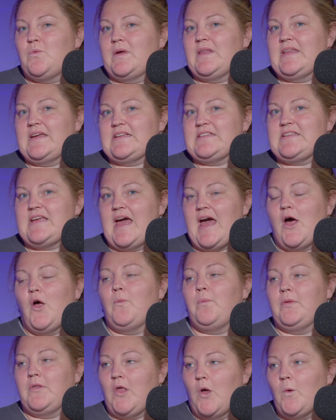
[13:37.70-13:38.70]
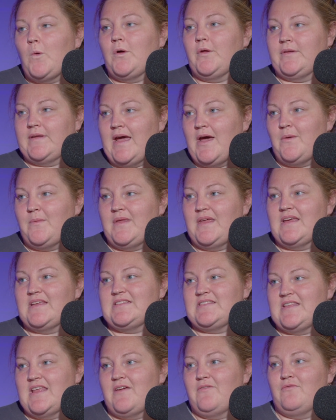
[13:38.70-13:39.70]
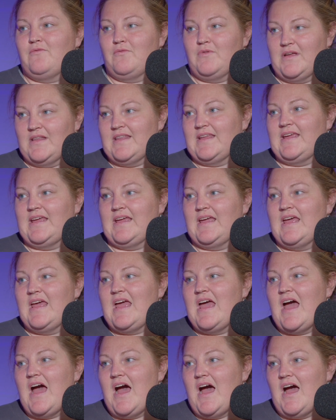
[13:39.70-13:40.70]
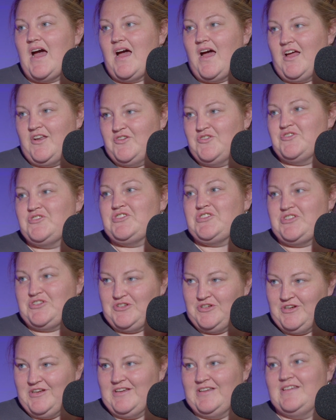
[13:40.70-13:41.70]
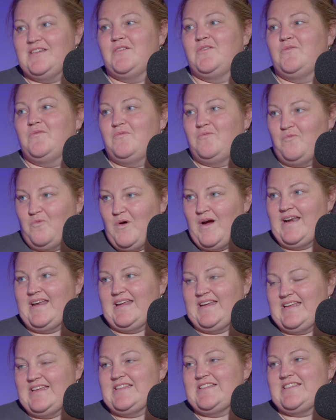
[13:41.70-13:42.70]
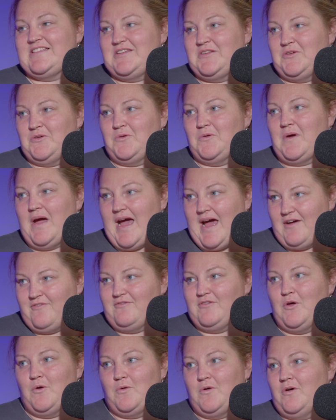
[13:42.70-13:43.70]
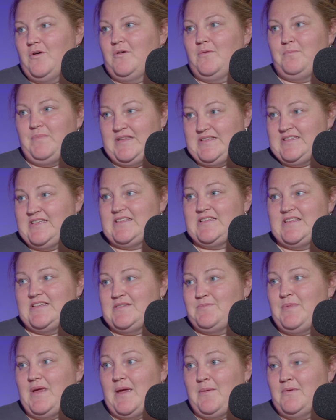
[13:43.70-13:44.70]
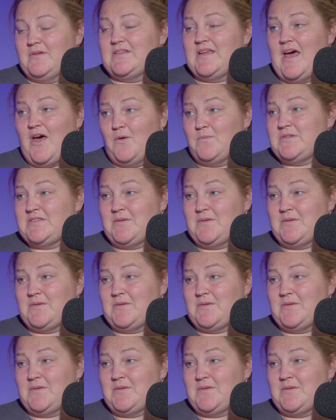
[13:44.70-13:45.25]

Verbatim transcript: willing to help local now because they've really understood what it is to have local businesses be able to help